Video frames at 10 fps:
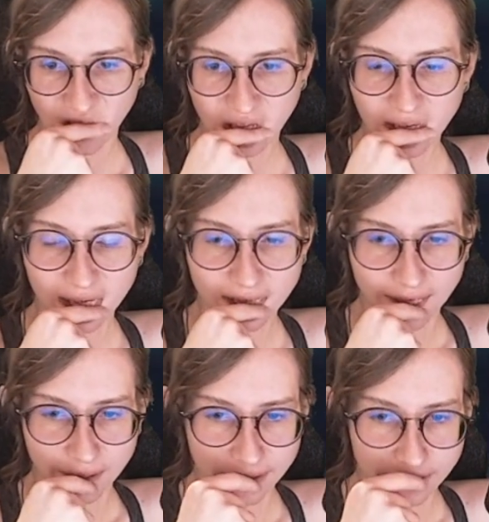I hate
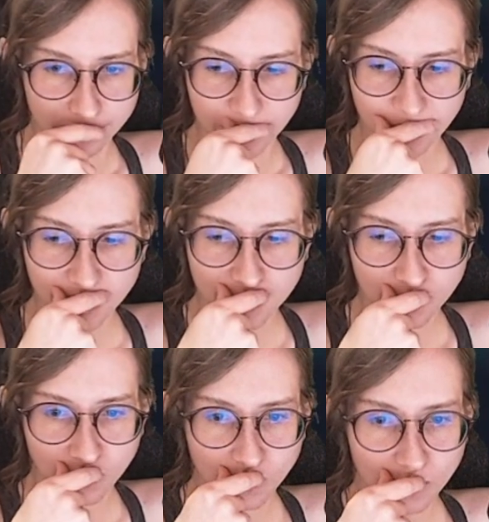that argument. I hate
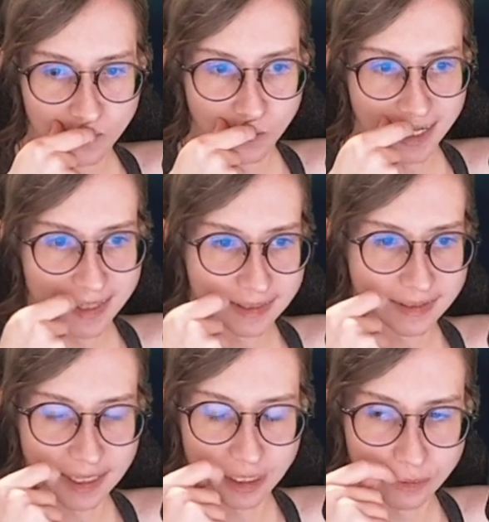the whole drag is
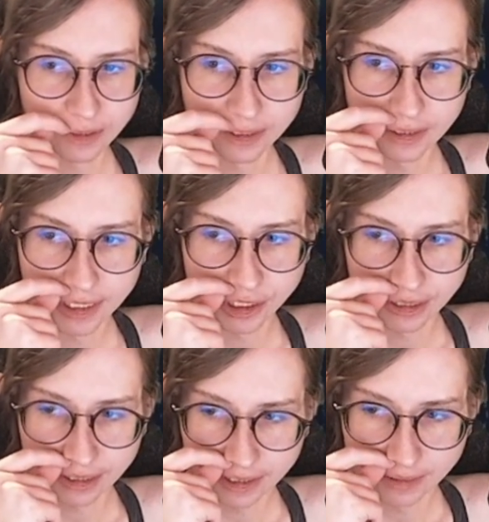sexual in
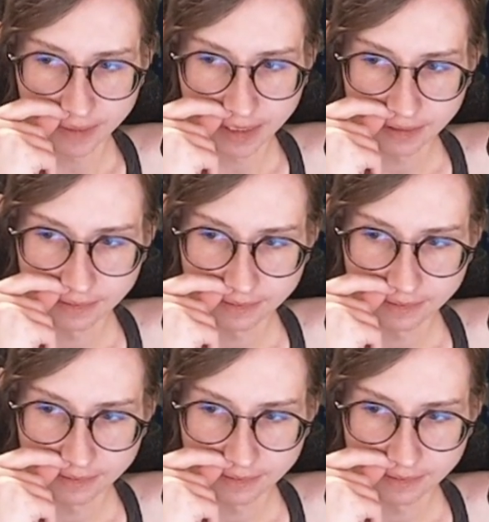nature argument.